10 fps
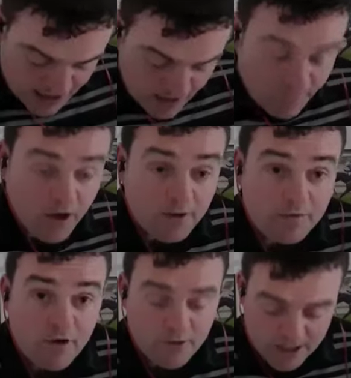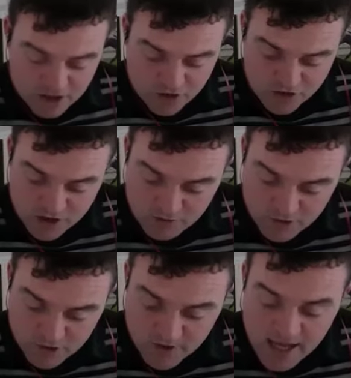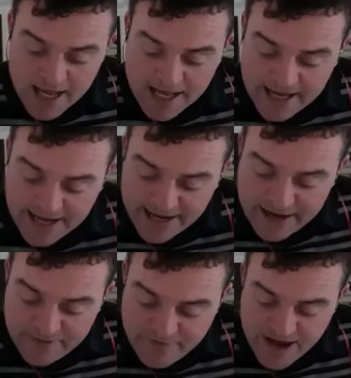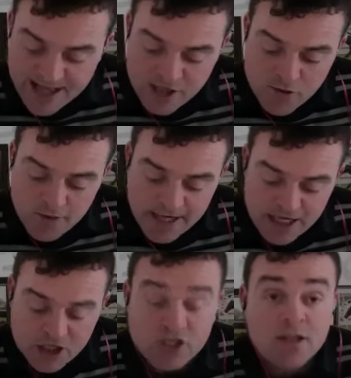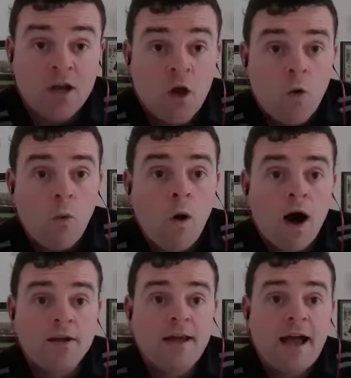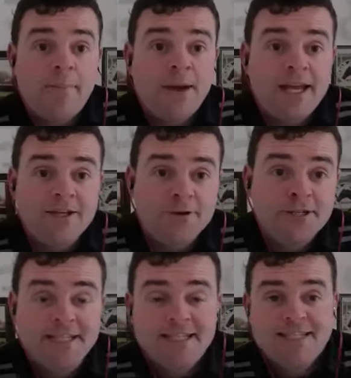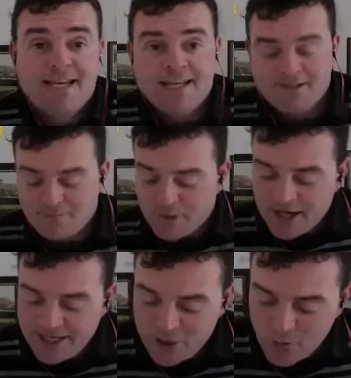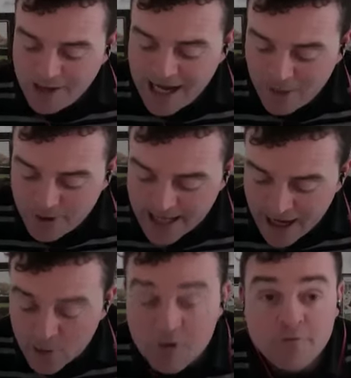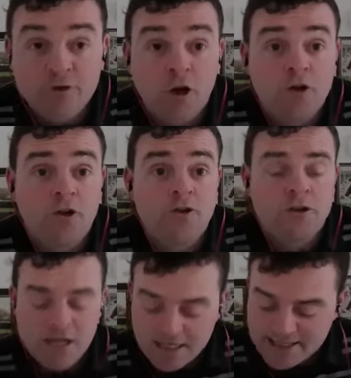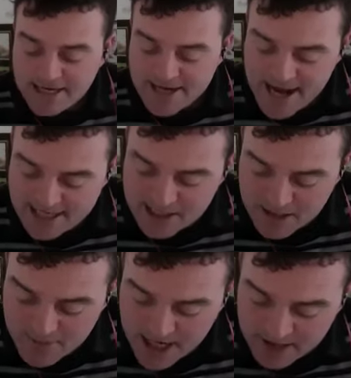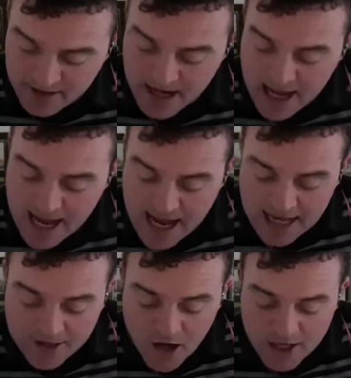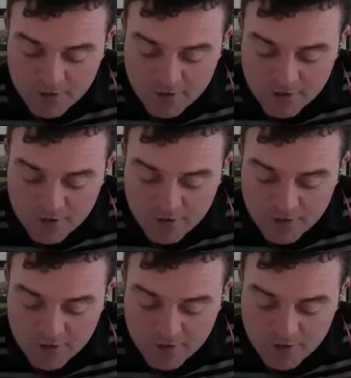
is a very, very interesting runner. Evaluation. What a pedigree this has. By Dubawi out of none other than Estimate. And I